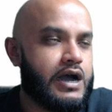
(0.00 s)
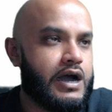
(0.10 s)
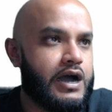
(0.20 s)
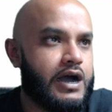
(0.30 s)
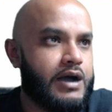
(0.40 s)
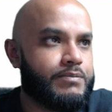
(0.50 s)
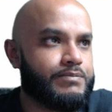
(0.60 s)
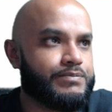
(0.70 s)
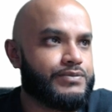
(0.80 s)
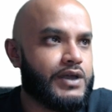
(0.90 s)

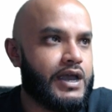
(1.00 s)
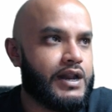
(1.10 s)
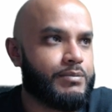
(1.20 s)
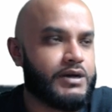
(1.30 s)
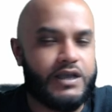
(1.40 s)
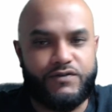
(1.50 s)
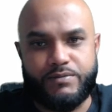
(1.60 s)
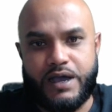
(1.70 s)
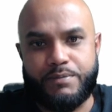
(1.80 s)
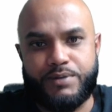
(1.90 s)
And I'm going to give you
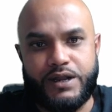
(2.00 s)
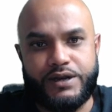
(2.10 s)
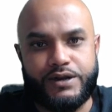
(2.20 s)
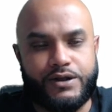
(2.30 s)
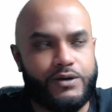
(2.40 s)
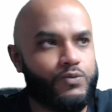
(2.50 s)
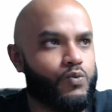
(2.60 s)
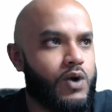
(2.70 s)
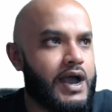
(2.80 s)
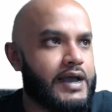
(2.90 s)
my opinion on
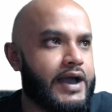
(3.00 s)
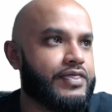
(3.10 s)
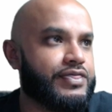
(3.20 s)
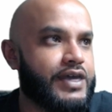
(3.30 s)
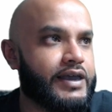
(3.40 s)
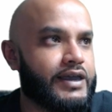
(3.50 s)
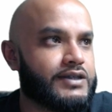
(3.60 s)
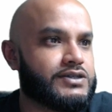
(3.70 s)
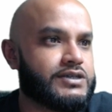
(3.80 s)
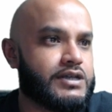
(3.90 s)
why I think
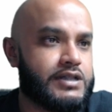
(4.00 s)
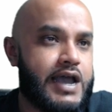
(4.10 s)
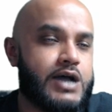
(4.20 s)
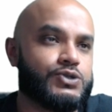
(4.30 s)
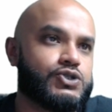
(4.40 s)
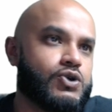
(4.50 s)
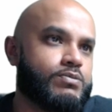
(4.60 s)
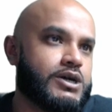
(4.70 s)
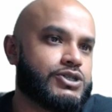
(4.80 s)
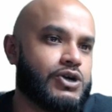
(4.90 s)
it's down so
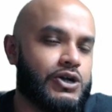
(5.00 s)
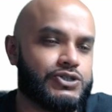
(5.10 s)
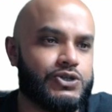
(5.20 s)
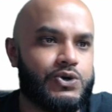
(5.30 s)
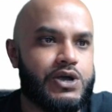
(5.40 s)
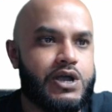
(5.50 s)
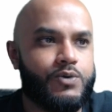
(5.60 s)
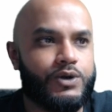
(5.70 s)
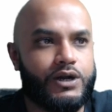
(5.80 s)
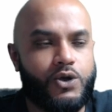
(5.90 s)
much. Also,
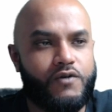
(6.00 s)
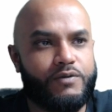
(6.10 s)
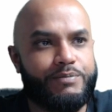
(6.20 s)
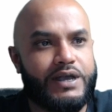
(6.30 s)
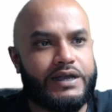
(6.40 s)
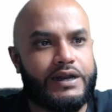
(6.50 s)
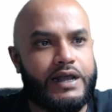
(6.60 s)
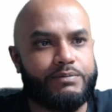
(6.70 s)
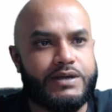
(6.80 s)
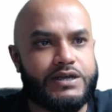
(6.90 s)
we're going to go over
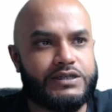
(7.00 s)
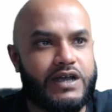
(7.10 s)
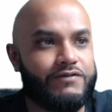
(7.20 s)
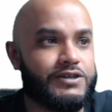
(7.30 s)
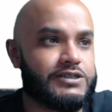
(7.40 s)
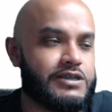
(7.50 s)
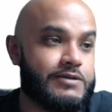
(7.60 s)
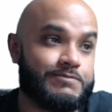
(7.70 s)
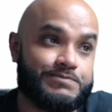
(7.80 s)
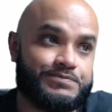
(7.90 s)
Bitconnect because obviously
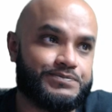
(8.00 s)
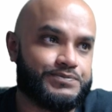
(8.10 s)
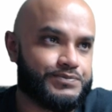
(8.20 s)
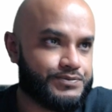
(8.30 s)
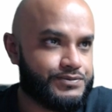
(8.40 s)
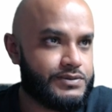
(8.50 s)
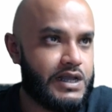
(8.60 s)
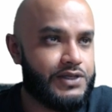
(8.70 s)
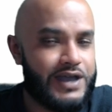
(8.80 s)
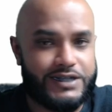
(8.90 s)

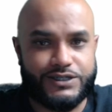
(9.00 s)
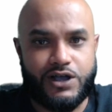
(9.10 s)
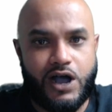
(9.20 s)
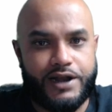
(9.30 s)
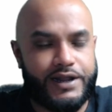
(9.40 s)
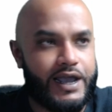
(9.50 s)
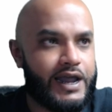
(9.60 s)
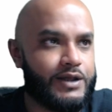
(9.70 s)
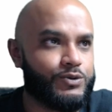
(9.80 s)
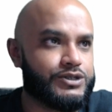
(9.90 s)
that's gone
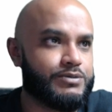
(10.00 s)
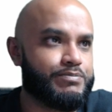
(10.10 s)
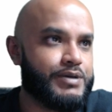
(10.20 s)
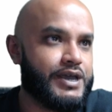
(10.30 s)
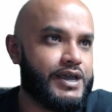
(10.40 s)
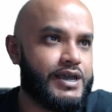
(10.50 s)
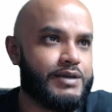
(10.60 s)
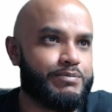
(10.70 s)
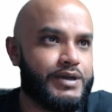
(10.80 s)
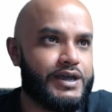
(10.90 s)
and it was a
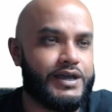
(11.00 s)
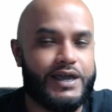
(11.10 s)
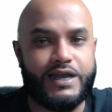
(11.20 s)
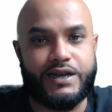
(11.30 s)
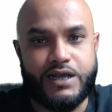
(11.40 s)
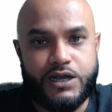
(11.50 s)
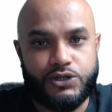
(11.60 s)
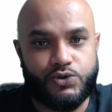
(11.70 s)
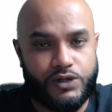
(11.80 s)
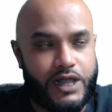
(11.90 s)
big hit
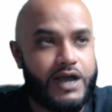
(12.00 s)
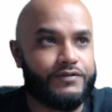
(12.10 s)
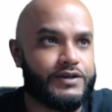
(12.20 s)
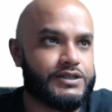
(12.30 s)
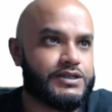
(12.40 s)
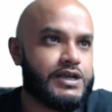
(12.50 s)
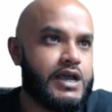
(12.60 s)
to a lot of us.